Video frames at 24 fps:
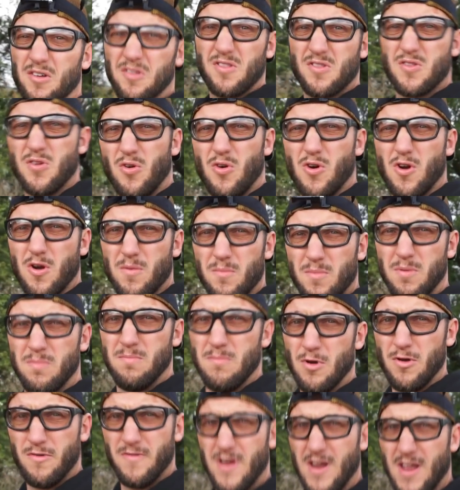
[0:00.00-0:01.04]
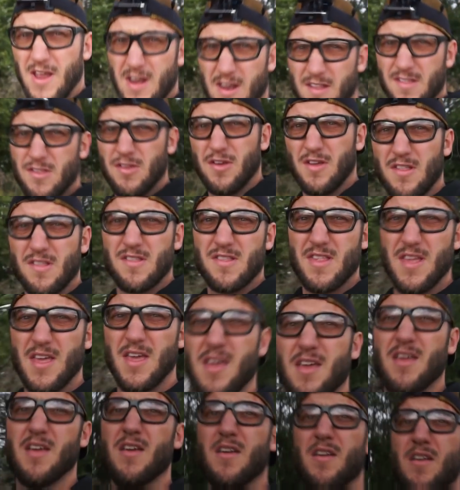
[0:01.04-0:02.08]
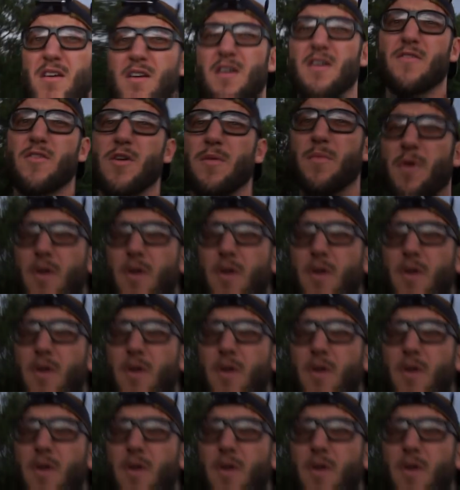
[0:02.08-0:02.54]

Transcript: storm moving in as you can see from